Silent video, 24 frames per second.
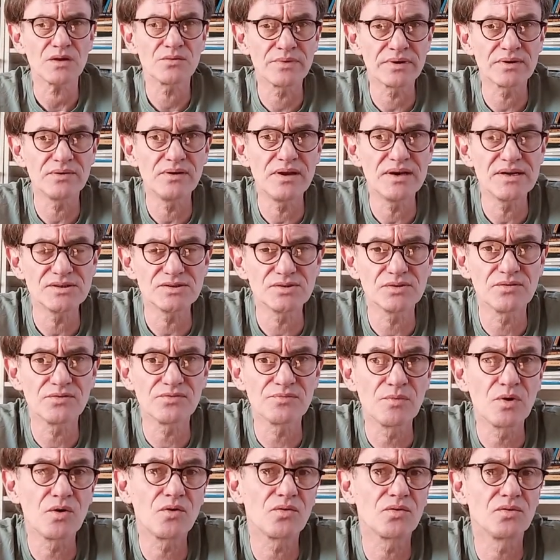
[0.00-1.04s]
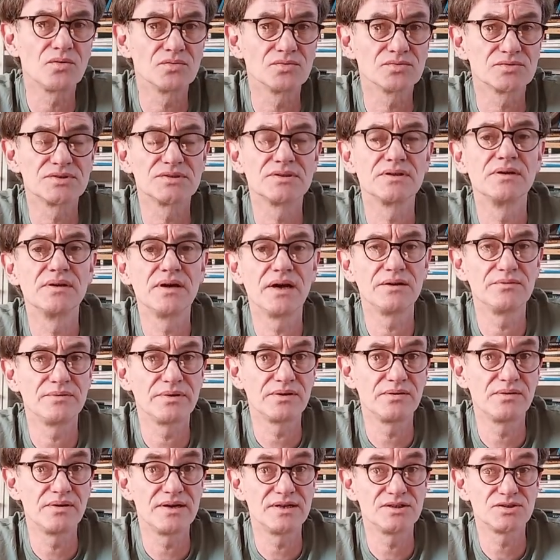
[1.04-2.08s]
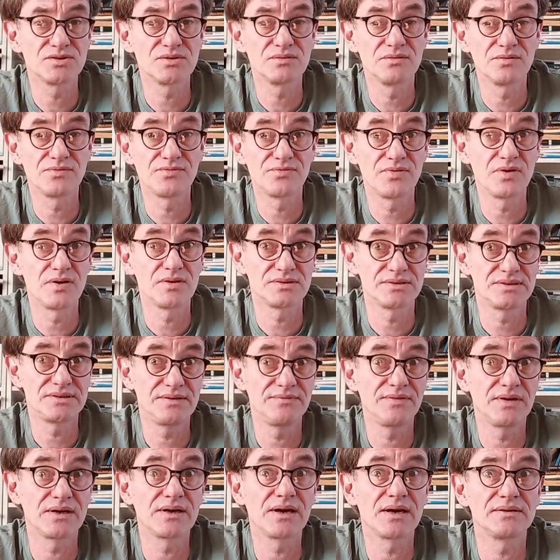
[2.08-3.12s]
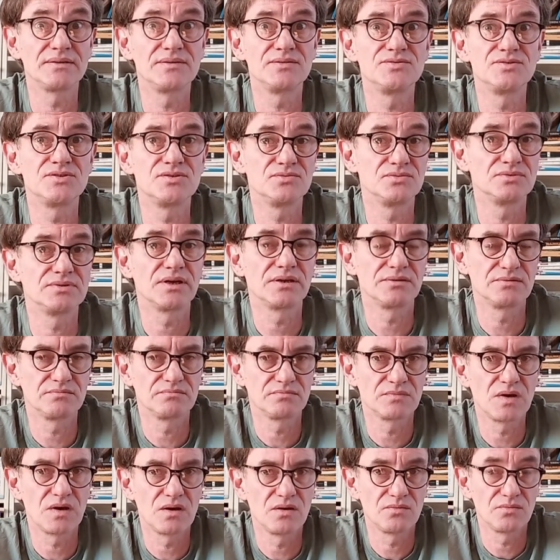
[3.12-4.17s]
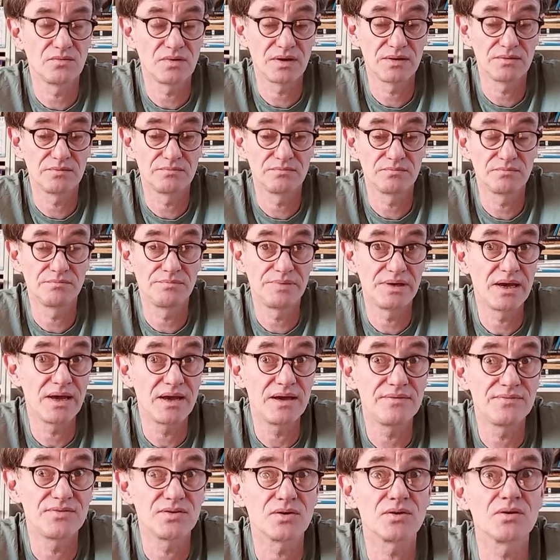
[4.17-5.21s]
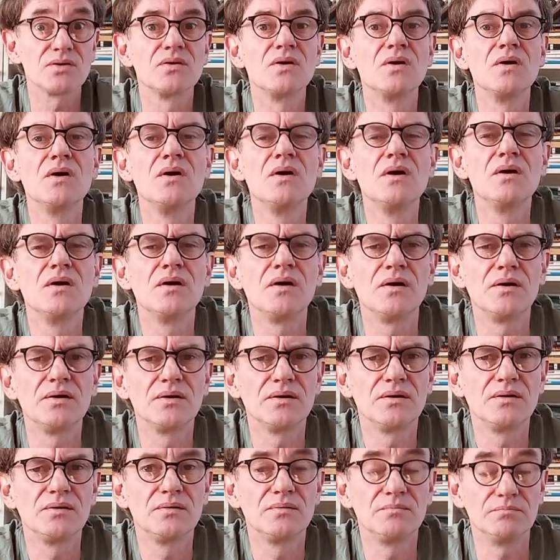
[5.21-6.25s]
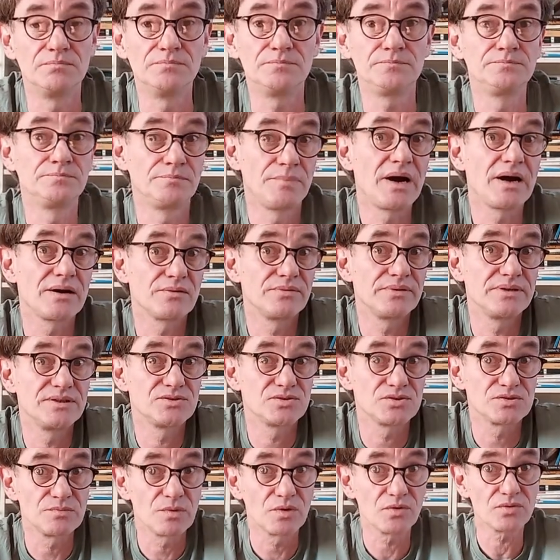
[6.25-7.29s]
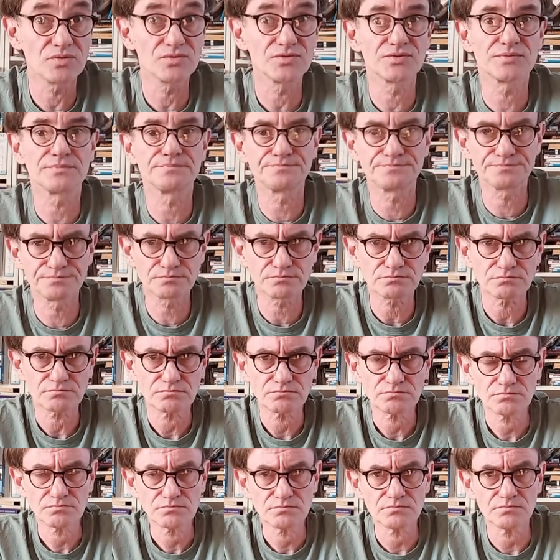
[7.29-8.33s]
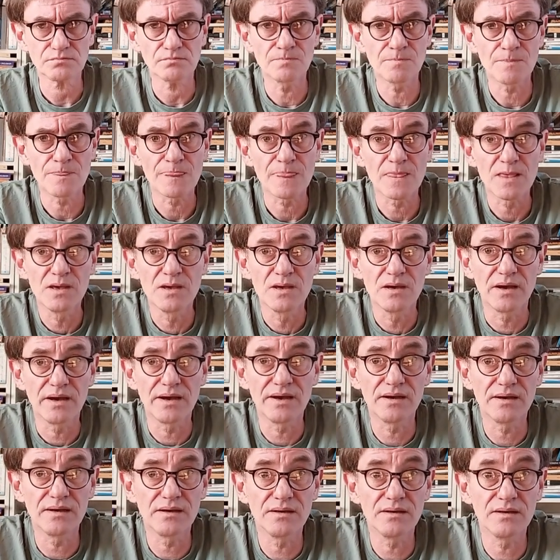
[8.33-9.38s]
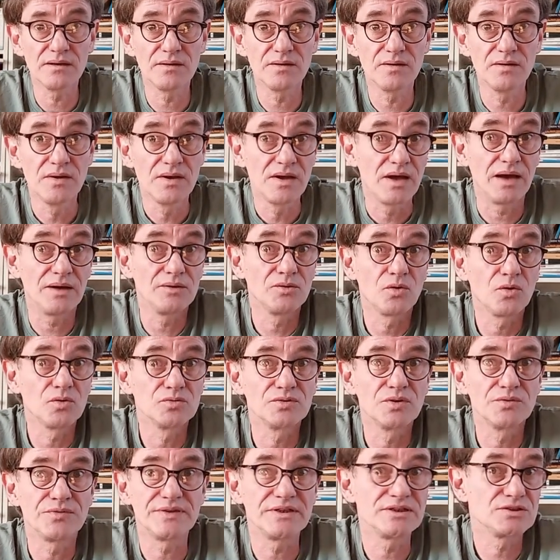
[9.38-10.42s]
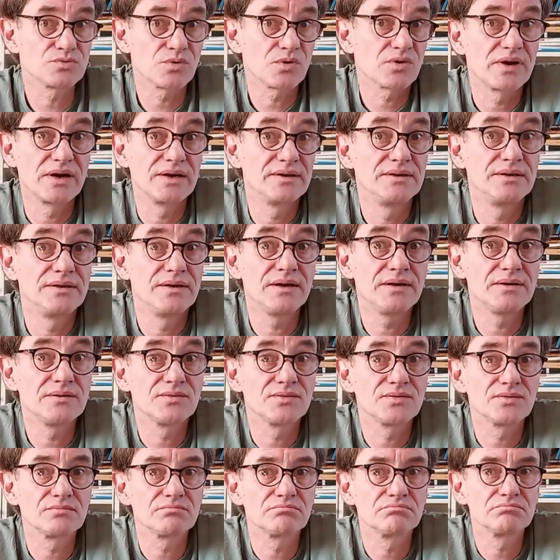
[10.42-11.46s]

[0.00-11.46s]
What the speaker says: regulation of morals and regulation of civic attitude and behavior by religious morals. And all those things work hand in hand.